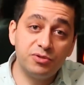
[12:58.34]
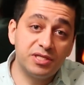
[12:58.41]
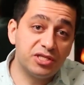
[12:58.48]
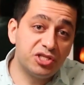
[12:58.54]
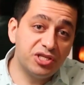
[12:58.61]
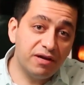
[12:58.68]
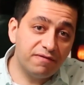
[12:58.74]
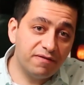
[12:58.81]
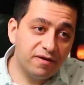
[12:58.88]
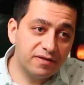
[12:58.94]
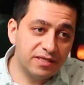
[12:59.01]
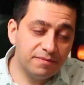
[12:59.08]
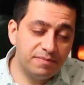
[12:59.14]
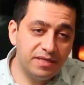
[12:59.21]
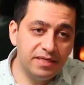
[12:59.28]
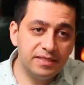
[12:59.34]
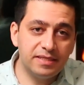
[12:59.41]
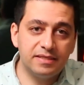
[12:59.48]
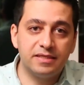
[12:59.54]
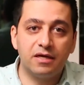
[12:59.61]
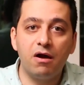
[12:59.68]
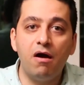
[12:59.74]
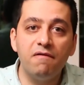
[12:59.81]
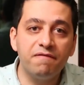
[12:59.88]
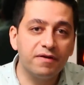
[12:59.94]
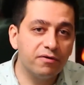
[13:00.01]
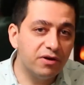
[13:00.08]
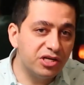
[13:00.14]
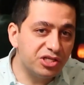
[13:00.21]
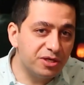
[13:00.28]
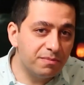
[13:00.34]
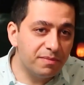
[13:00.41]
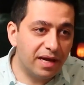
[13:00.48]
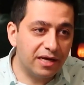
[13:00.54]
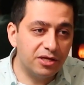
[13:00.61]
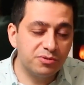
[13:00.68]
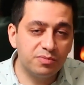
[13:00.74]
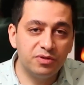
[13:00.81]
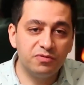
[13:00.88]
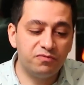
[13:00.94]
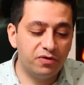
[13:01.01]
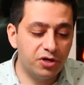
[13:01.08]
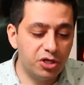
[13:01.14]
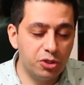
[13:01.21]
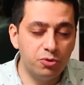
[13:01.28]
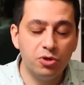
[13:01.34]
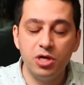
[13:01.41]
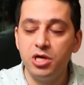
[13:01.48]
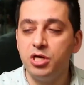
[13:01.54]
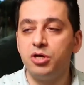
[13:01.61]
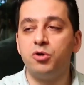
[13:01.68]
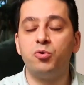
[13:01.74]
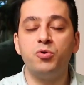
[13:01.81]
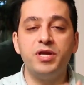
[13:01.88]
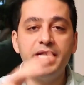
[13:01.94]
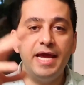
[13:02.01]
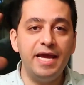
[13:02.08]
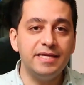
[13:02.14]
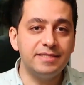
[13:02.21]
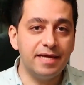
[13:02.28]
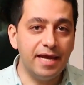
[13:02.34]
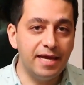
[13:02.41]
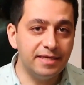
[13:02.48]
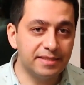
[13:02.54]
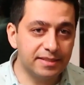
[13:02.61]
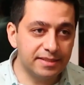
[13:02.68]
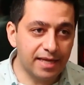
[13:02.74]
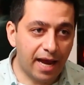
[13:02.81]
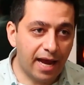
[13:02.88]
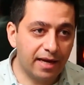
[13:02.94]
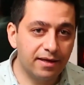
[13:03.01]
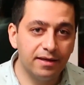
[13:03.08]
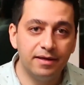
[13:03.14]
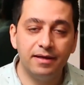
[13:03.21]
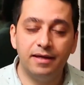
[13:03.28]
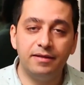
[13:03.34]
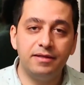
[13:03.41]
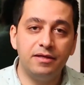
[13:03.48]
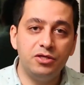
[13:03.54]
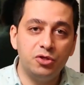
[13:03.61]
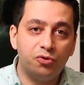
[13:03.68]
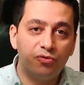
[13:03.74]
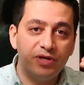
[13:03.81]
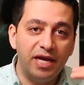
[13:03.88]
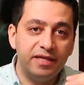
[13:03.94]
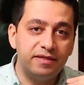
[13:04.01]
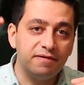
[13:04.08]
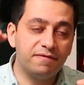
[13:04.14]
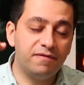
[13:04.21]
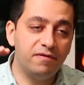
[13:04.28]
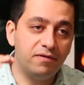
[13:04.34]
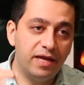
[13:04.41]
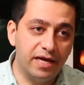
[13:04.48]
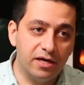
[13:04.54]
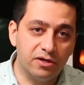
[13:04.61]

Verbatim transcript: uses chef recipes. It's a configuration management where you create a stack and then you create different